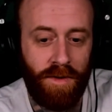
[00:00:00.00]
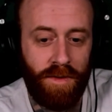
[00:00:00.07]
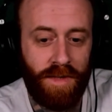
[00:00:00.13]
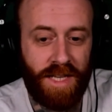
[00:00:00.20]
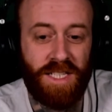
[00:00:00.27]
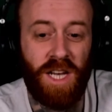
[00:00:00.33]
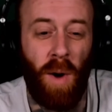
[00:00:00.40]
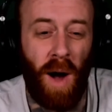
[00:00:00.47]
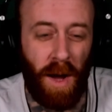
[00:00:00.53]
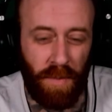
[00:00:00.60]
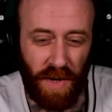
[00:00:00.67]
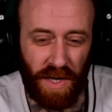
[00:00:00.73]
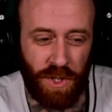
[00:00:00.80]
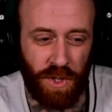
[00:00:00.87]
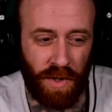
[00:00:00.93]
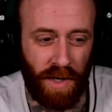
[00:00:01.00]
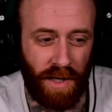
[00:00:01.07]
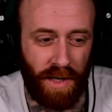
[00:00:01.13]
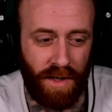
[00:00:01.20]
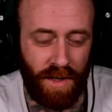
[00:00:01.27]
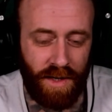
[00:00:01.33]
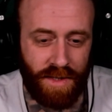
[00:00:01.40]
That's how I picture it,
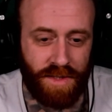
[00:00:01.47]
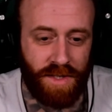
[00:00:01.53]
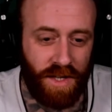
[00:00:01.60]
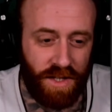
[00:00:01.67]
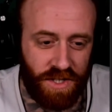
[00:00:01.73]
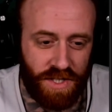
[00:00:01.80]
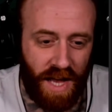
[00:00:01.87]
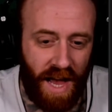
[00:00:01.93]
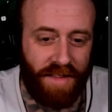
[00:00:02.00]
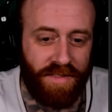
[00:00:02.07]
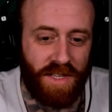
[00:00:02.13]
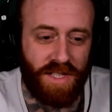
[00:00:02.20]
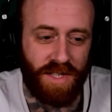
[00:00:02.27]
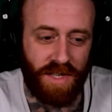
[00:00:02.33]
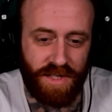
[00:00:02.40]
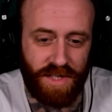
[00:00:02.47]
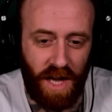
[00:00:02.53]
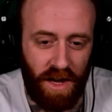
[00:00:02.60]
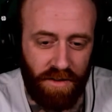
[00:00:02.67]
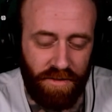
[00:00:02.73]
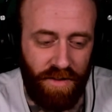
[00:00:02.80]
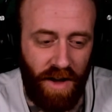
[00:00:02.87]
is he just had these things
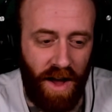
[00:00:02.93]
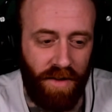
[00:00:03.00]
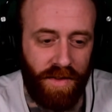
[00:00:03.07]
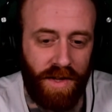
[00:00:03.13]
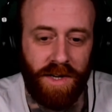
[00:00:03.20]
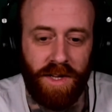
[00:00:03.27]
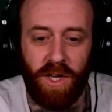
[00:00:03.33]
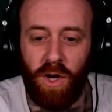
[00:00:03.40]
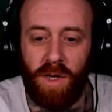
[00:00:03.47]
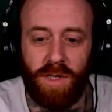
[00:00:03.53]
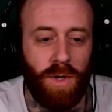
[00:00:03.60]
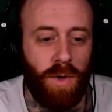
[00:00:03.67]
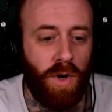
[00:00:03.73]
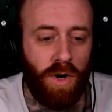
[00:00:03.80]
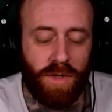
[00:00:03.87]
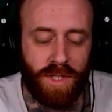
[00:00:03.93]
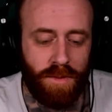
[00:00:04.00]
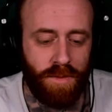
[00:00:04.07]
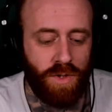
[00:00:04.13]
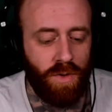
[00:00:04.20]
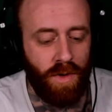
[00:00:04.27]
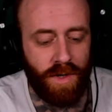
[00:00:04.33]
kind of file in. He also heard
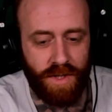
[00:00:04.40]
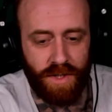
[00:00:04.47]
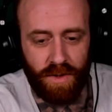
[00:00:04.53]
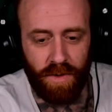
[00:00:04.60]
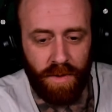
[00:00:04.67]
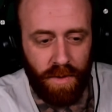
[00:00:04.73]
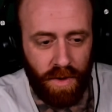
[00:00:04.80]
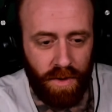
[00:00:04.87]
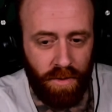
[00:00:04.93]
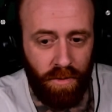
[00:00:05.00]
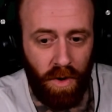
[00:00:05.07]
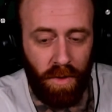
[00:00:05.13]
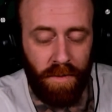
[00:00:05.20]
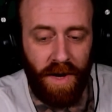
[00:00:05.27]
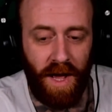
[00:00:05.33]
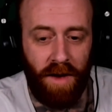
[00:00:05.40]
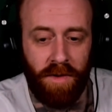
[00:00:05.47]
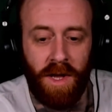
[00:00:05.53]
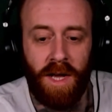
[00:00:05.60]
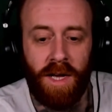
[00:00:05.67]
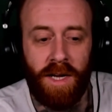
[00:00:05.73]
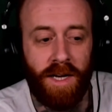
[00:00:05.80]
some stories, so he wrote them down.
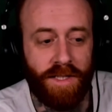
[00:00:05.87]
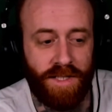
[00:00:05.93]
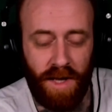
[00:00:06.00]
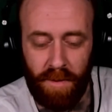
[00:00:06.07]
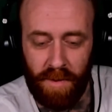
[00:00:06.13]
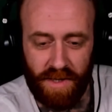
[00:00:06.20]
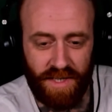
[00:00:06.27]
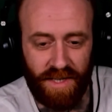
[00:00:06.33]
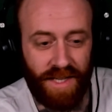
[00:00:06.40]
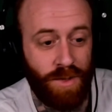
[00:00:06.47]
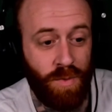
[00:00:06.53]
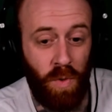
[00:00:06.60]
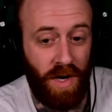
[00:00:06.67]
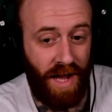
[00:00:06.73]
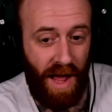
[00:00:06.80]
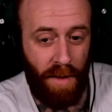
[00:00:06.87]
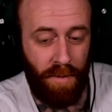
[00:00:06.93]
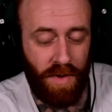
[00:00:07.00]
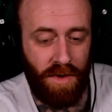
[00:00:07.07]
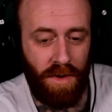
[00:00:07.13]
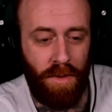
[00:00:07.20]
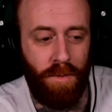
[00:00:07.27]
I'm not saying that's what
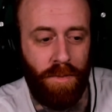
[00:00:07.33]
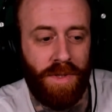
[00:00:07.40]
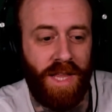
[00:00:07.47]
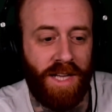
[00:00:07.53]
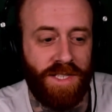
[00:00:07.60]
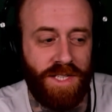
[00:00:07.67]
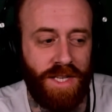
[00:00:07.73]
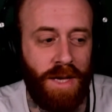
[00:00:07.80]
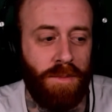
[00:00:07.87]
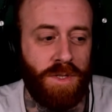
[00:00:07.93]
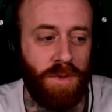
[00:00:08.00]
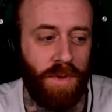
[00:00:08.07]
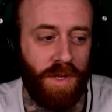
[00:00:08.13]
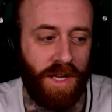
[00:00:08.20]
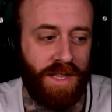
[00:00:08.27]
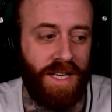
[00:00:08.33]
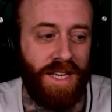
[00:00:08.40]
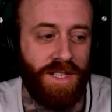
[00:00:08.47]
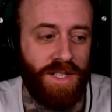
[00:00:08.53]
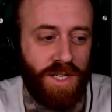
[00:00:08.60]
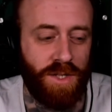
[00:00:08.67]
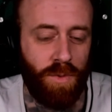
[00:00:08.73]
happened, but that seems to be like the
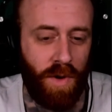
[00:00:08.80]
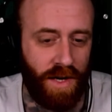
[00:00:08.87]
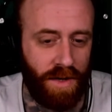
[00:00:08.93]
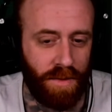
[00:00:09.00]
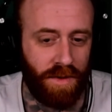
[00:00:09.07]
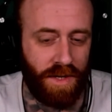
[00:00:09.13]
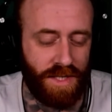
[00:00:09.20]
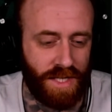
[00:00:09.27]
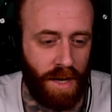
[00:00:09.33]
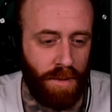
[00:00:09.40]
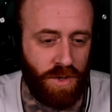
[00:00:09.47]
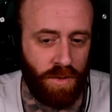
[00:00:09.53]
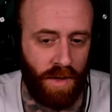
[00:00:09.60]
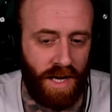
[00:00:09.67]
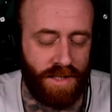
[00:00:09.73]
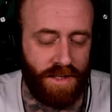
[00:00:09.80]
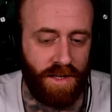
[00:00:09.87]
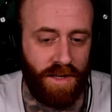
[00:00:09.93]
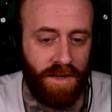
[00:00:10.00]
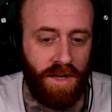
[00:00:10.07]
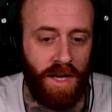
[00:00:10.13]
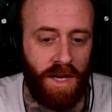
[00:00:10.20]
easiest way to conceptualize it.